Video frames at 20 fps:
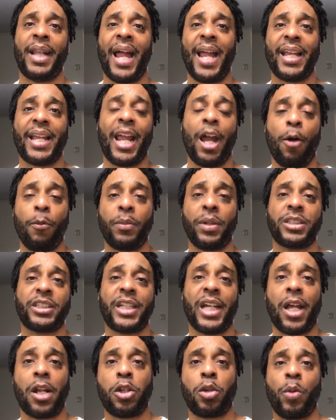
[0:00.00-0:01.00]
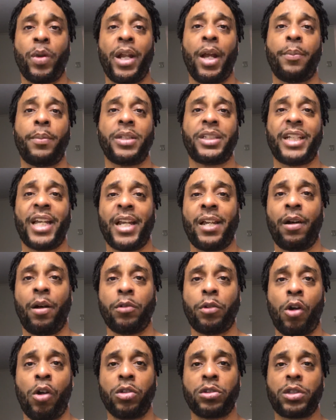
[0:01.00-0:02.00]
help the channel. You want to help the channel?
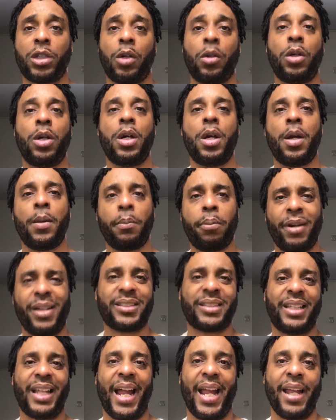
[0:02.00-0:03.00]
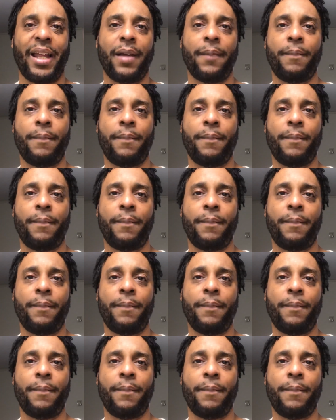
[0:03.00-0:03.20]
Also, press like.